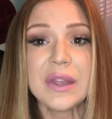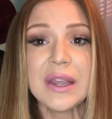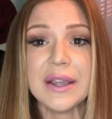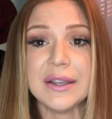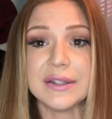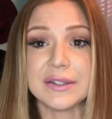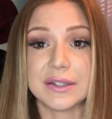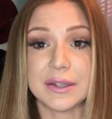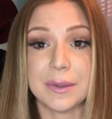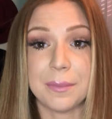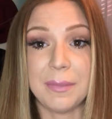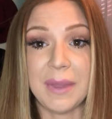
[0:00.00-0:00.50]

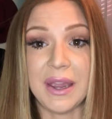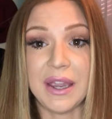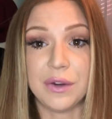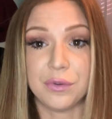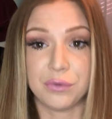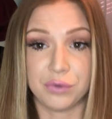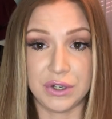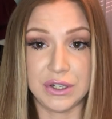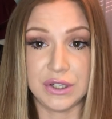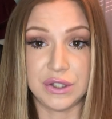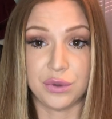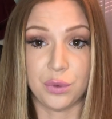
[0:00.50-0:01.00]
is the main
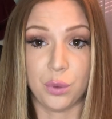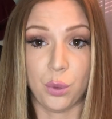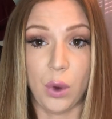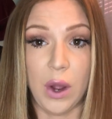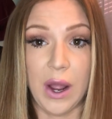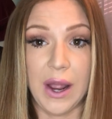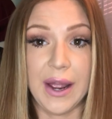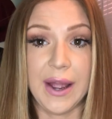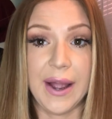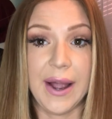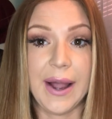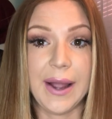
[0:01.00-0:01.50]
reason
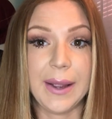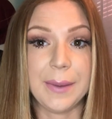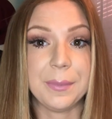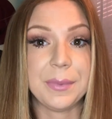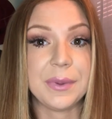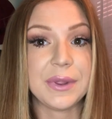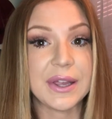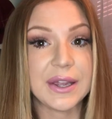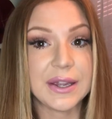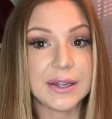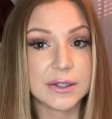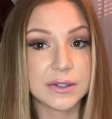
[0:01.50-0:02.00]
why I
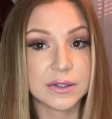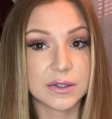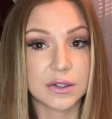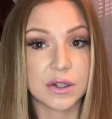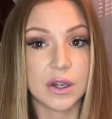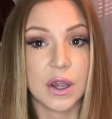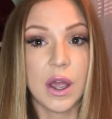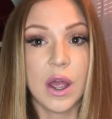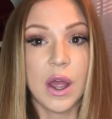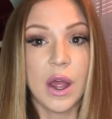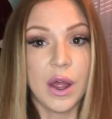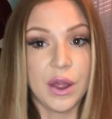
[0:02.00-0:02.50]
placed
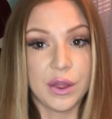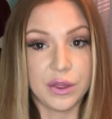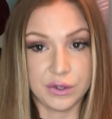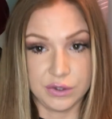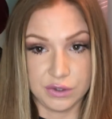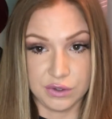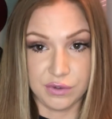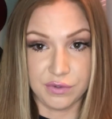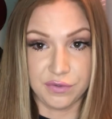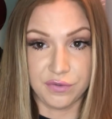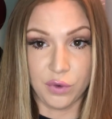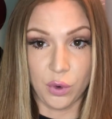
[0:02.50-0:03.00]
the
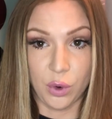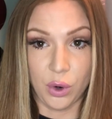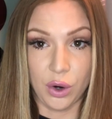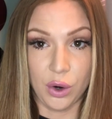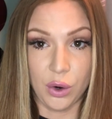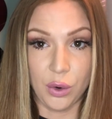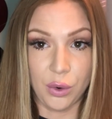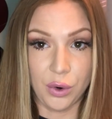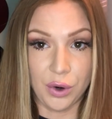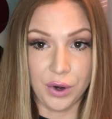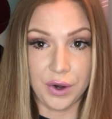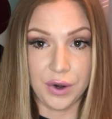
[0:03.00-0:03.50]

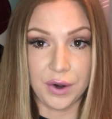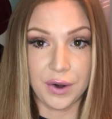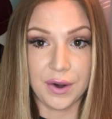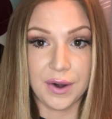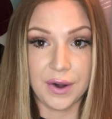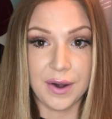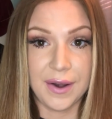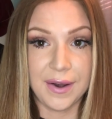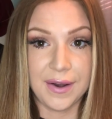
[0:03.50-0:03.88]
Sephora order.